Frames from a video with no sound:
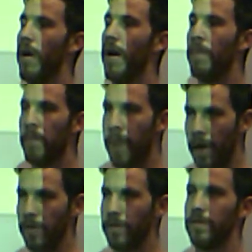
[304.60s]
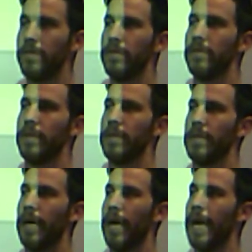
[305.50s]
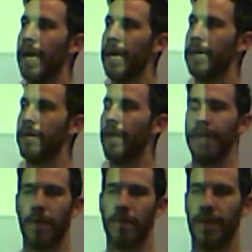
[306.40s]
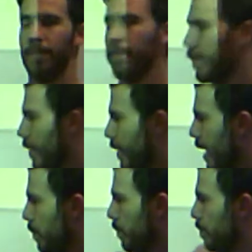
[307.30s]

males, and I think that's it. Okay?